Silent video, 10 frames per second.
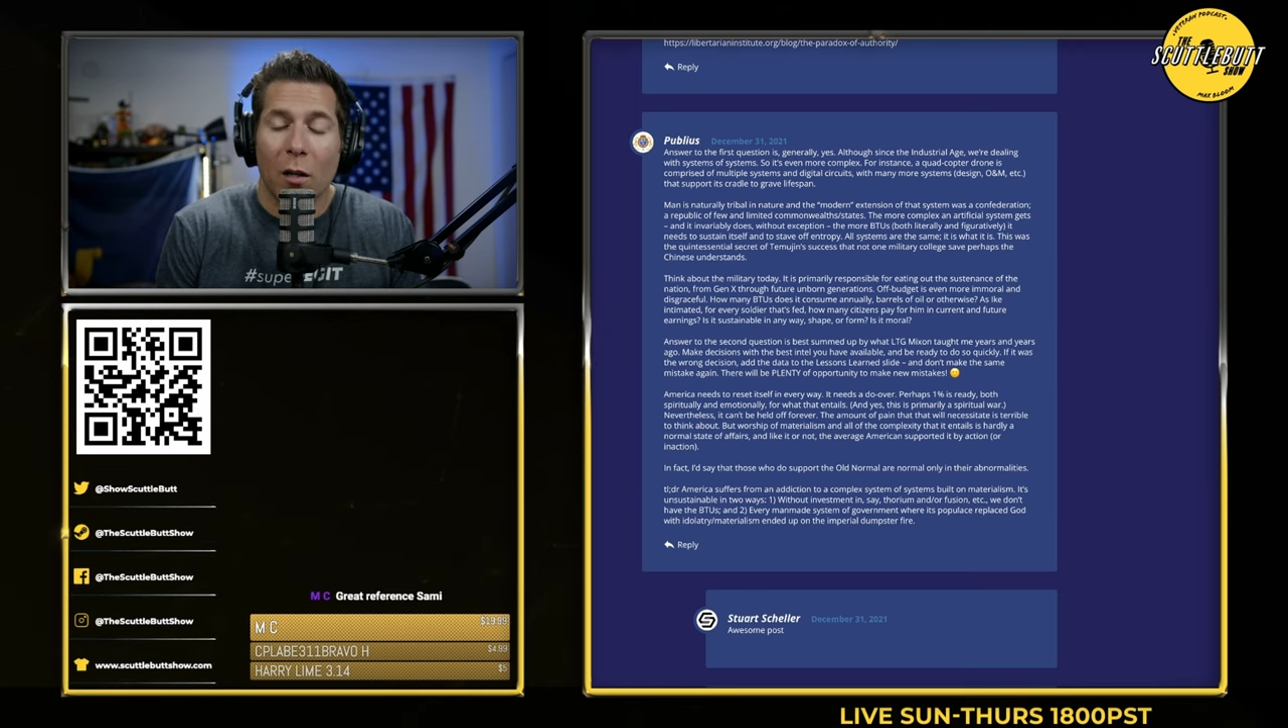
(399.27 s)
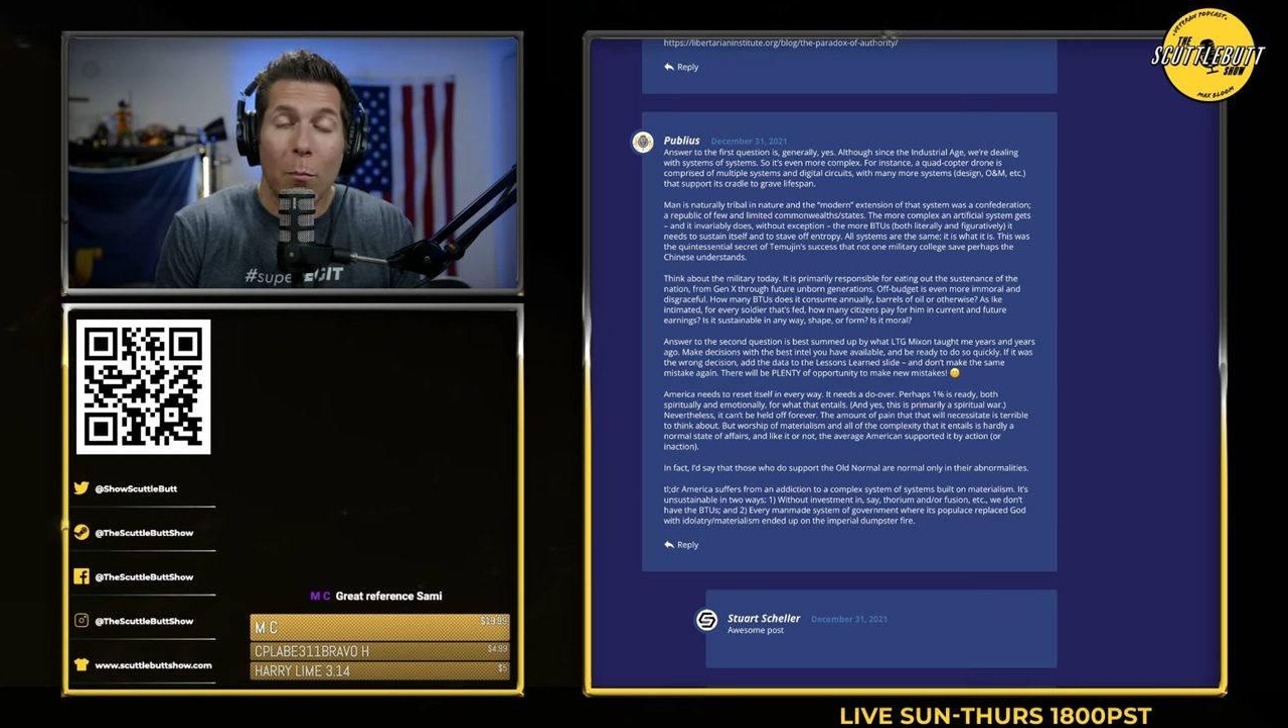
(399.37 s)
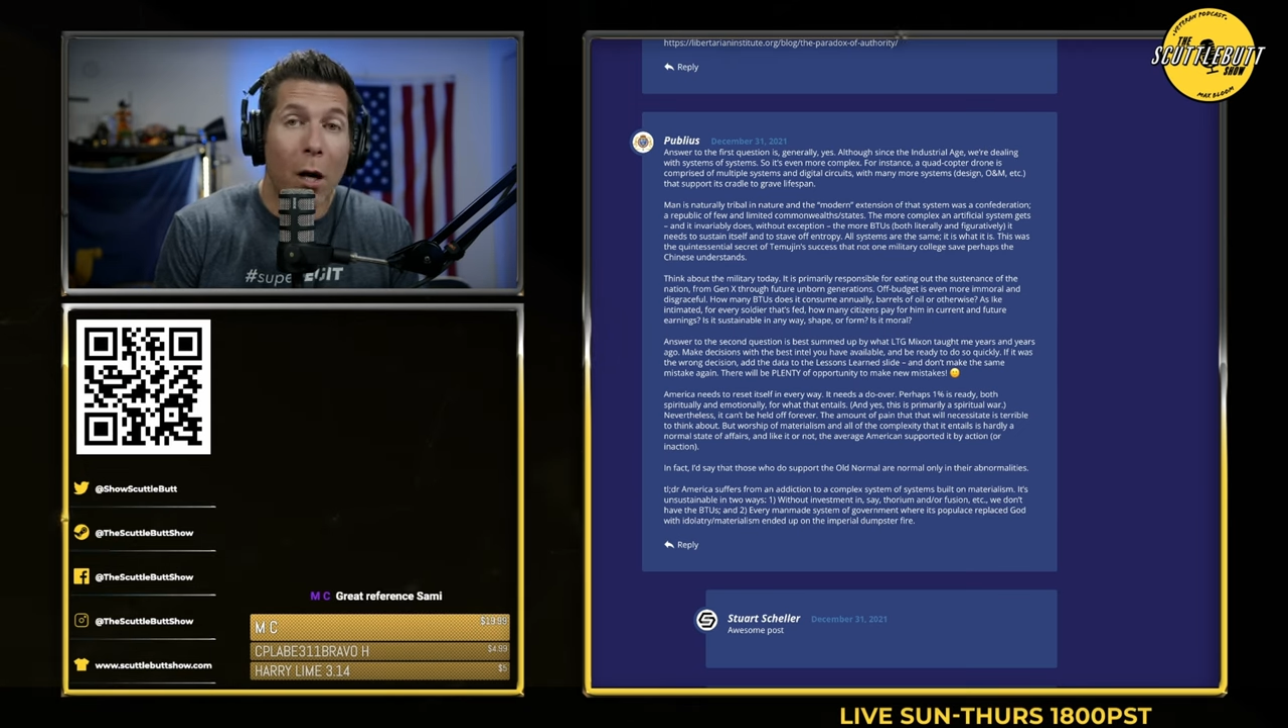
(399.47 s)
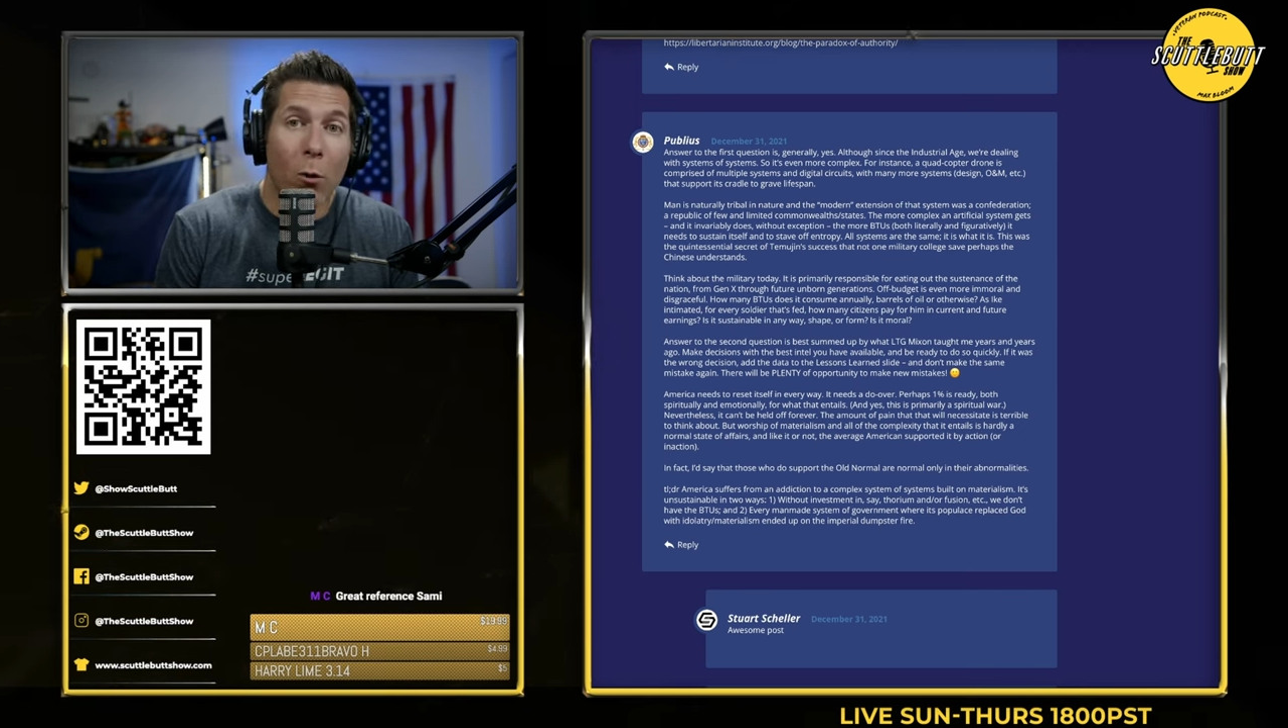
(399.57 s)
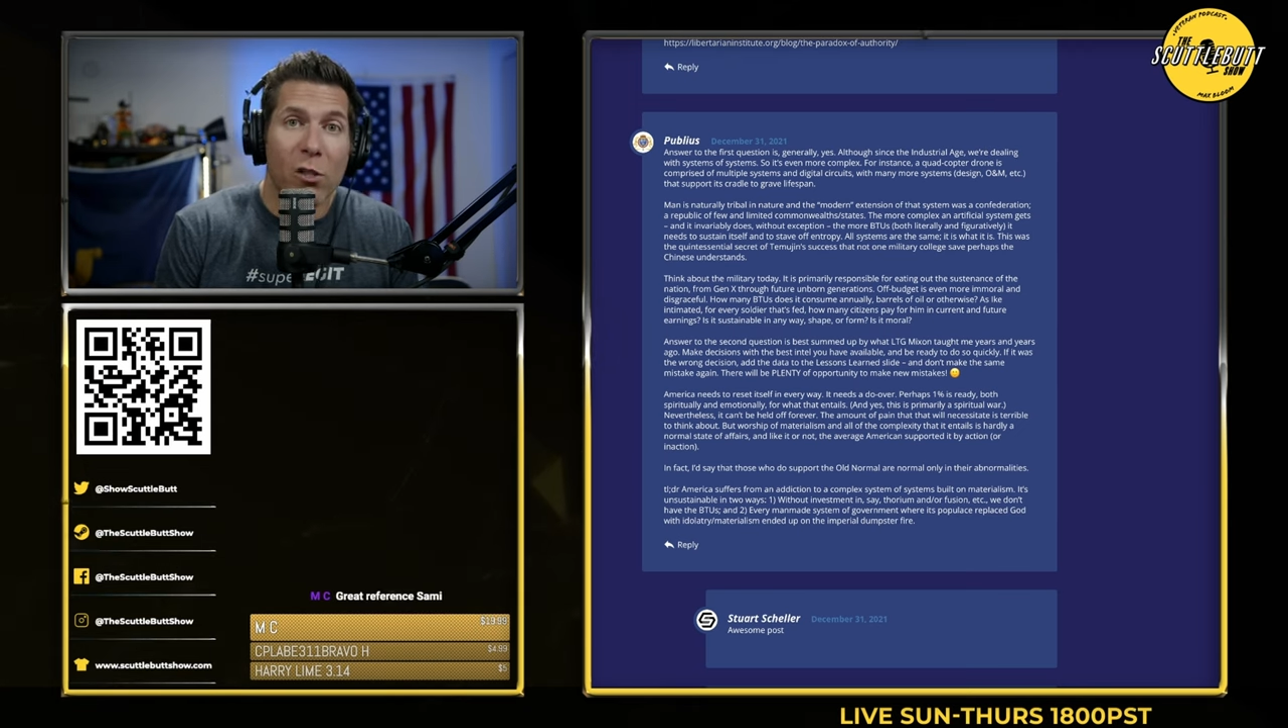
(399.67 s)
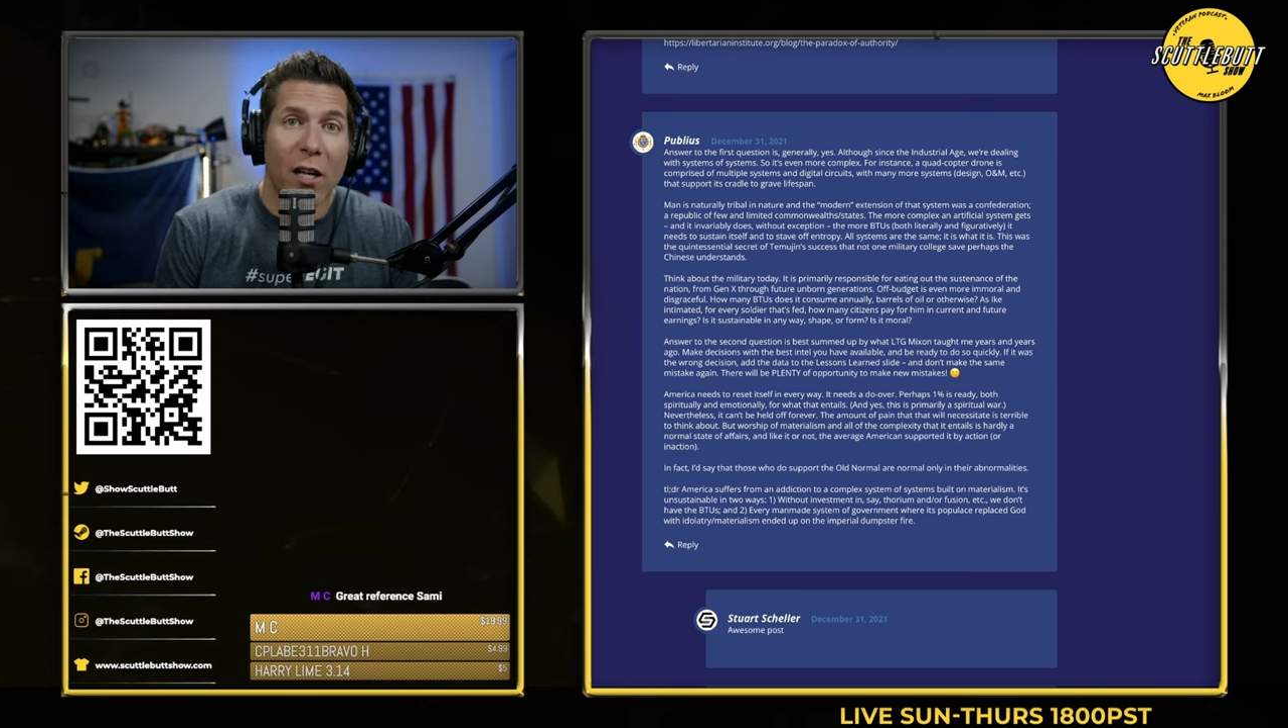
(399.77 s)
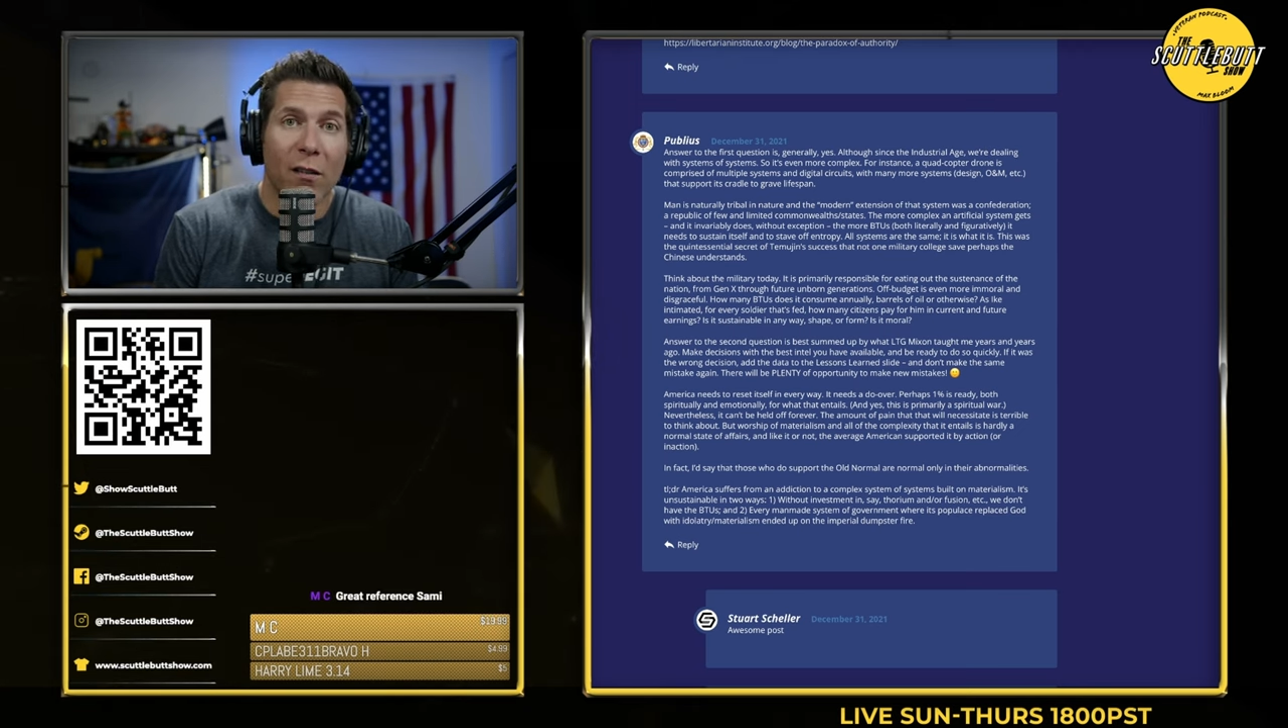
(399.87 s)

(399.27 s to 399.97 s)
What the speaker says: post on